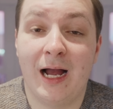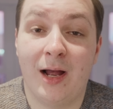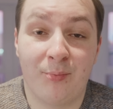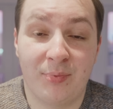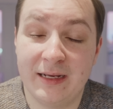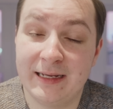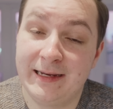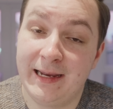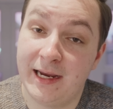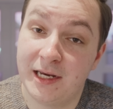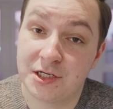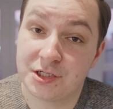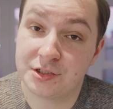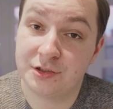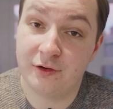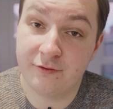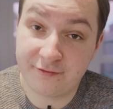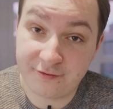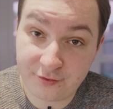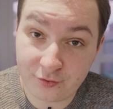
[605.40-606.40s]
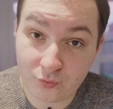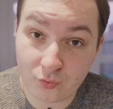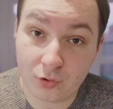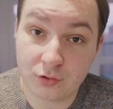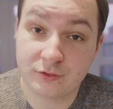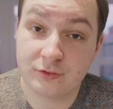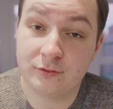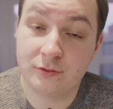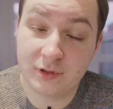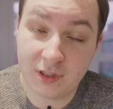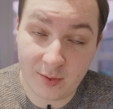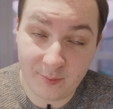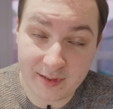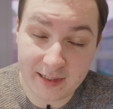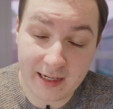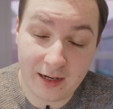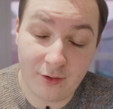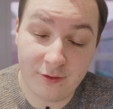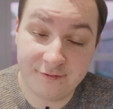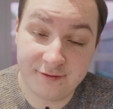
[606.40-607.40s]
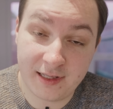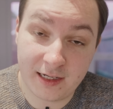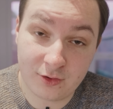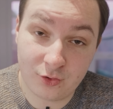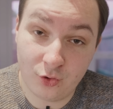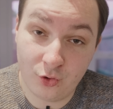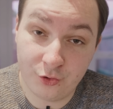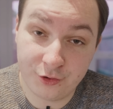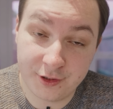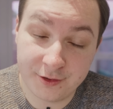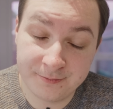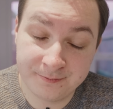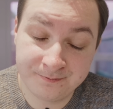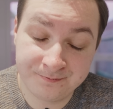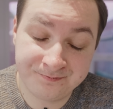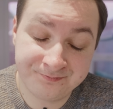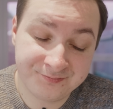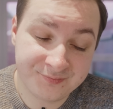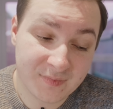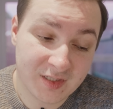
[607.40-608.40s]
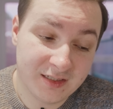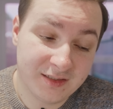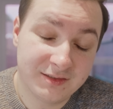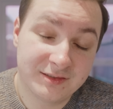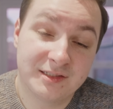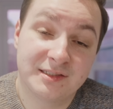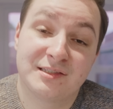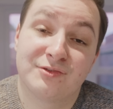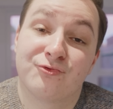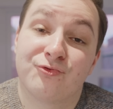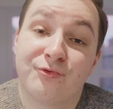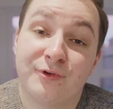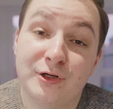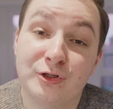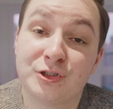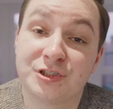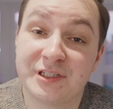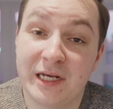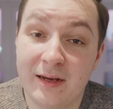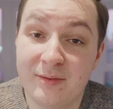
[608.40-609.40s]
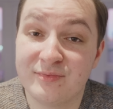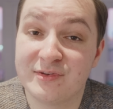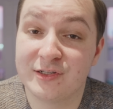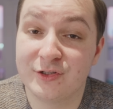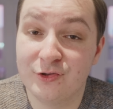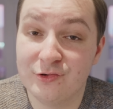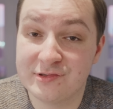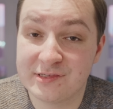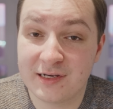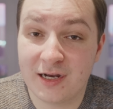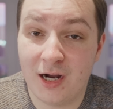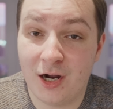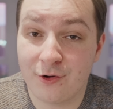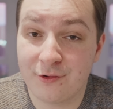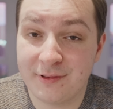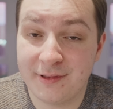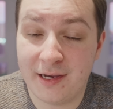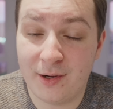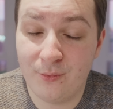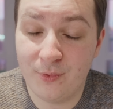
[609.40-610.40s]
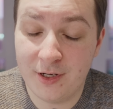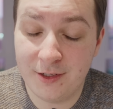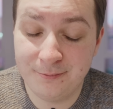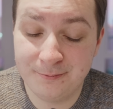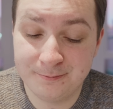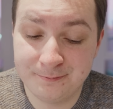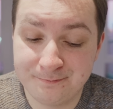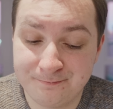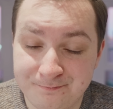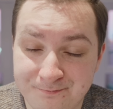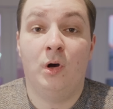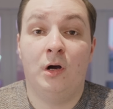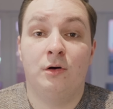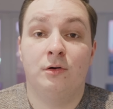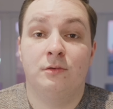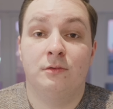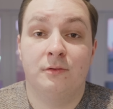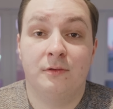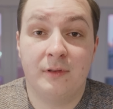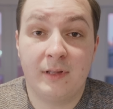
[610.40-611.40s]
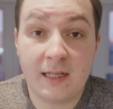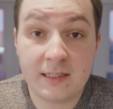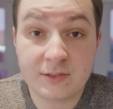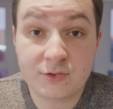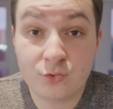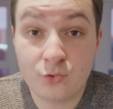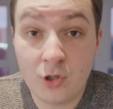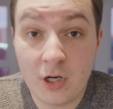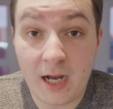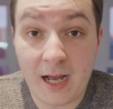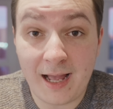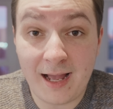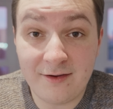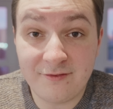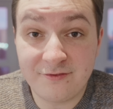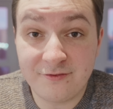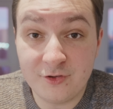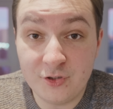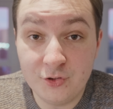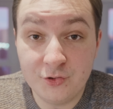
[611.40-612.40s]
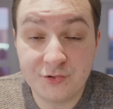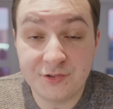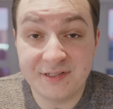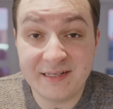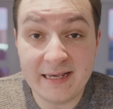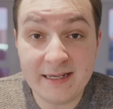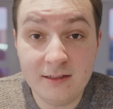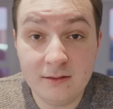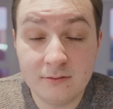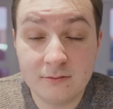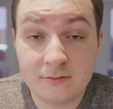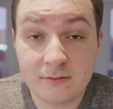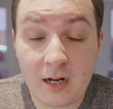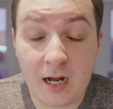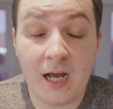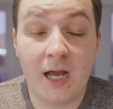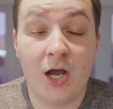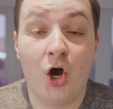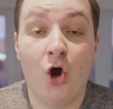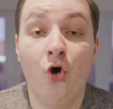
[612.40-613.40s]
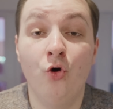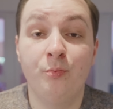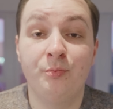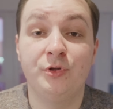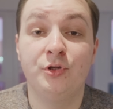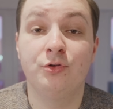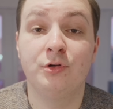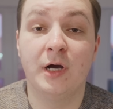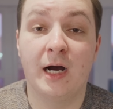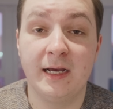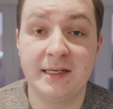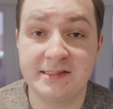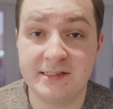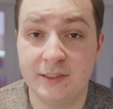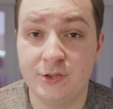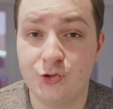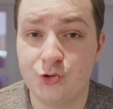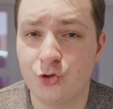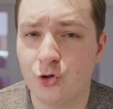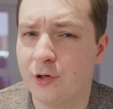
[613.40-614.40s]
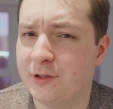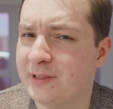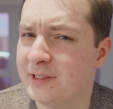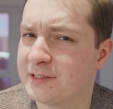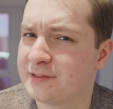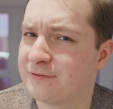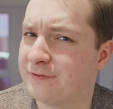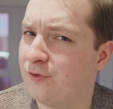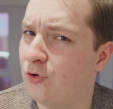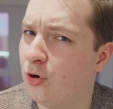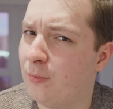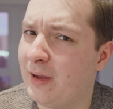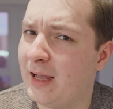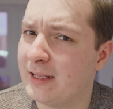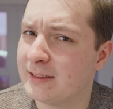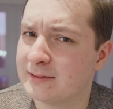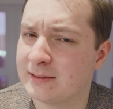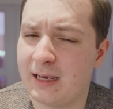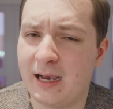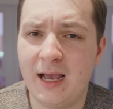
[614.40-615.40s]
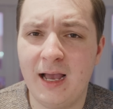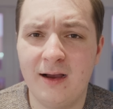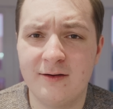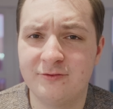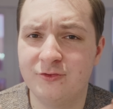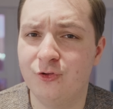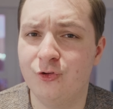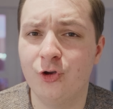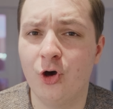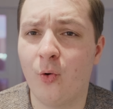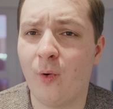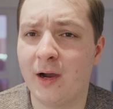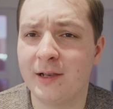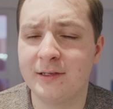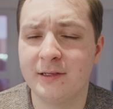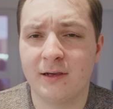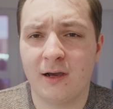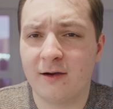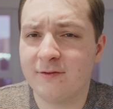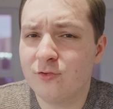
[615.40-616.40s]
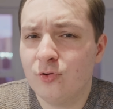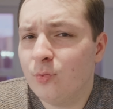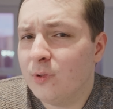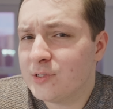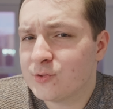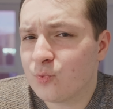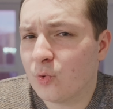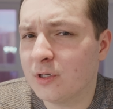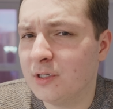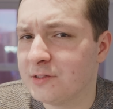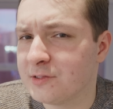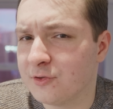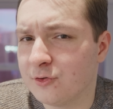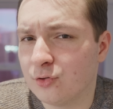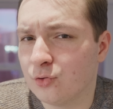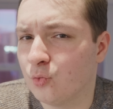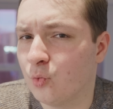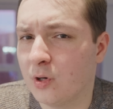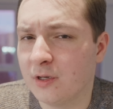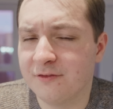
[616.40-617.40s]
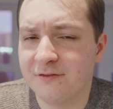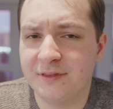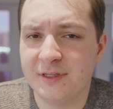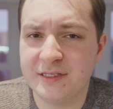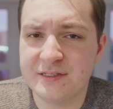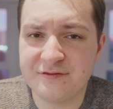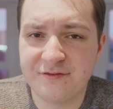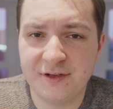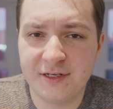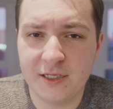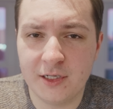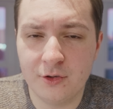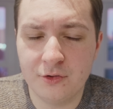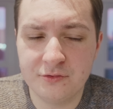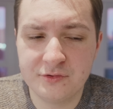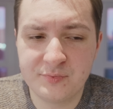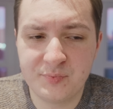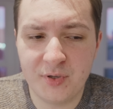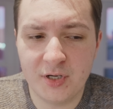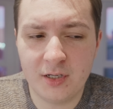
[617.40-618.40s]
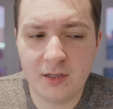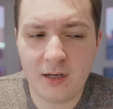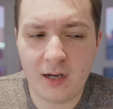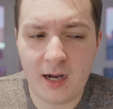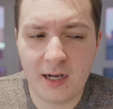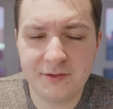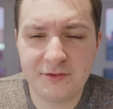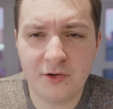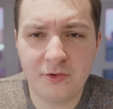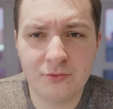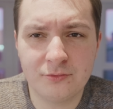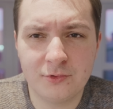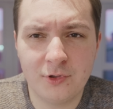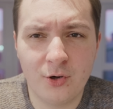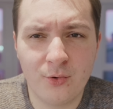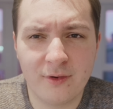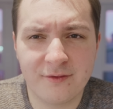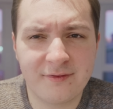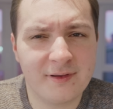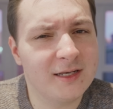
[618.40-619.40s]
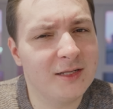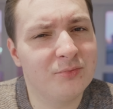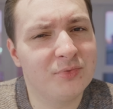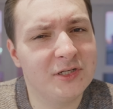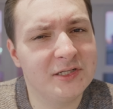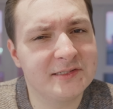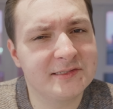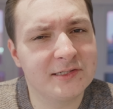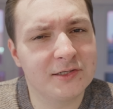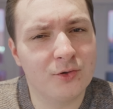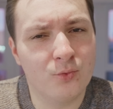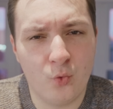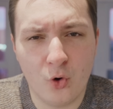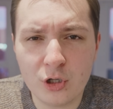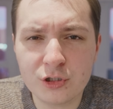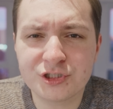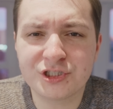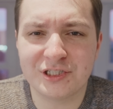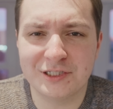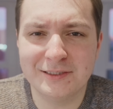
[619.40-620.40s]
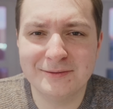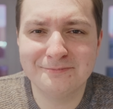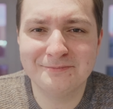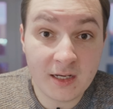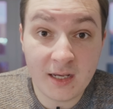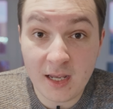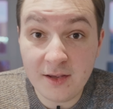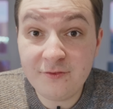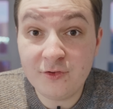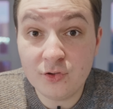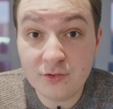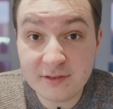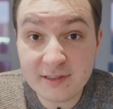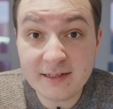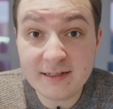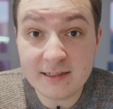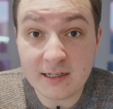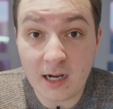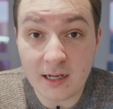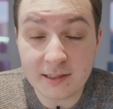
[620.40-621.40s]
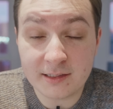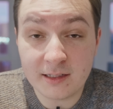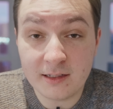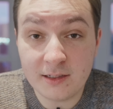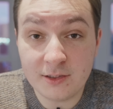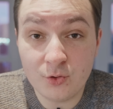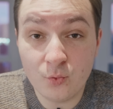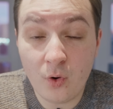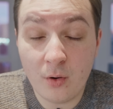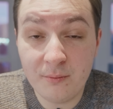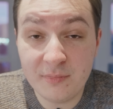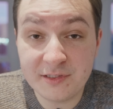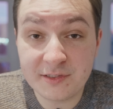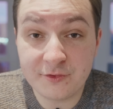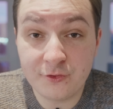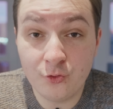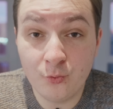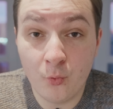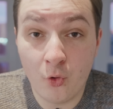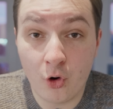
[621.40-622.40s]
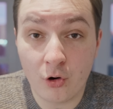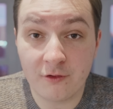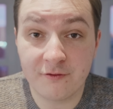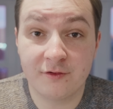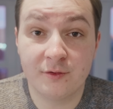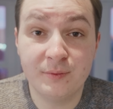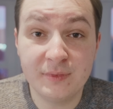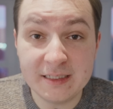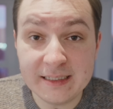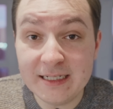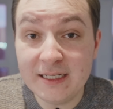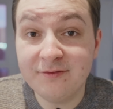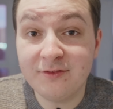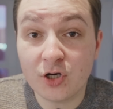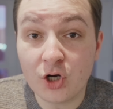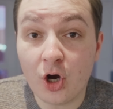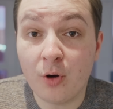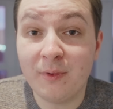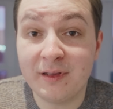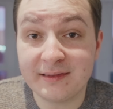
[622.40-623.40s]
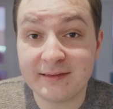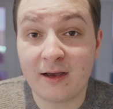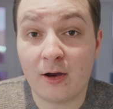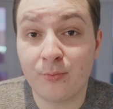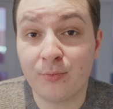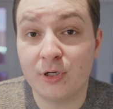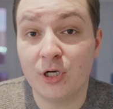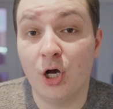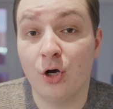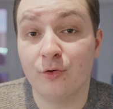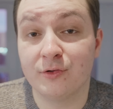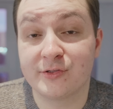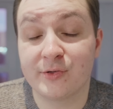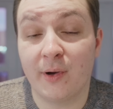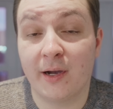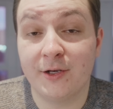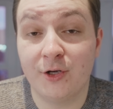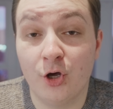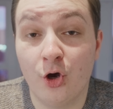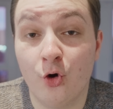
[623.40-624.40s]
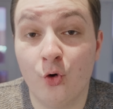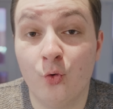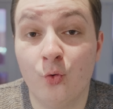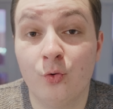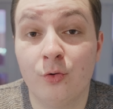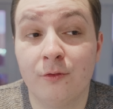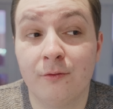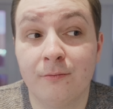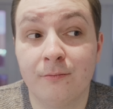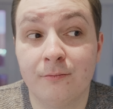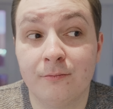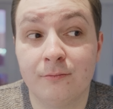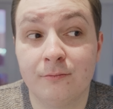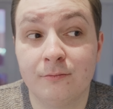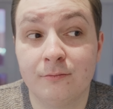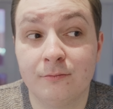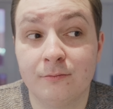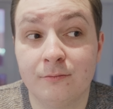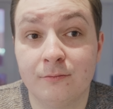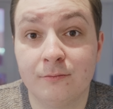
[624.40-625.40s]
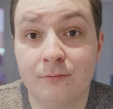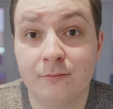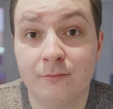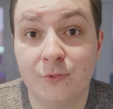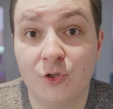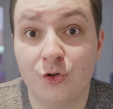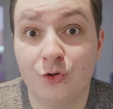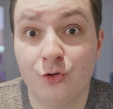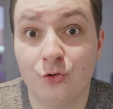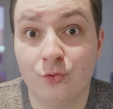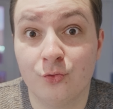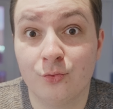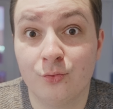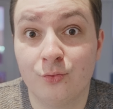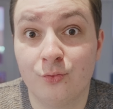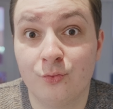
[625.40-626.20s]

application of throttle coming out of that corner. It's a real shame to lose a car in that way. Well, that's all I have for you today. I hope you guys enjoyed this format. I have no idea. I've always wanted to do one of these videos, but I don't know if anybody's gonna watch it. If you did like it and you want me to do more of them, leave a comment down below so I know you do.